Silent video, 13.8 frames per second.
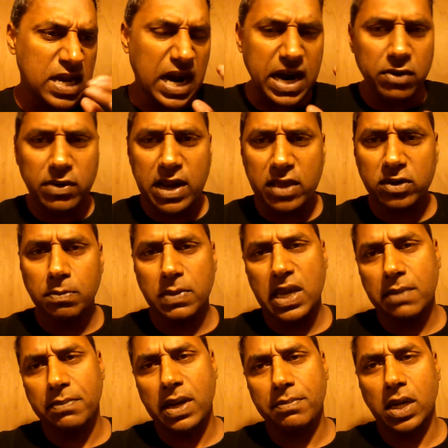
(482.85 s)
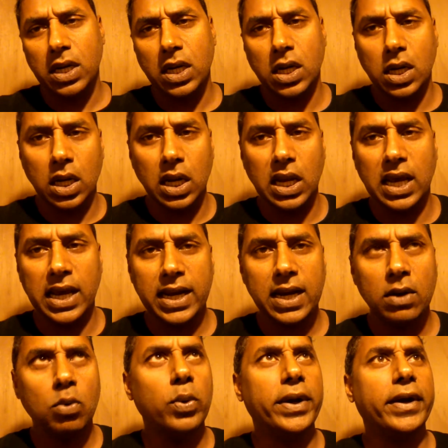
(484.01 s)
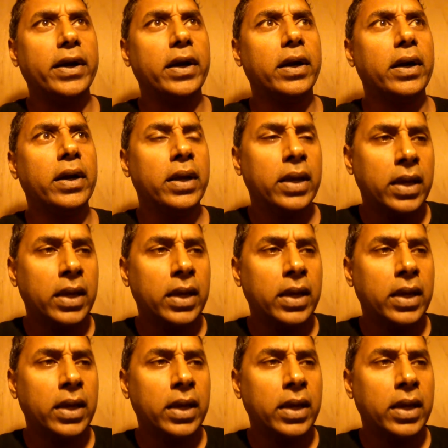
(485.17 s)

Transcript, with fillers: I rather make my money online where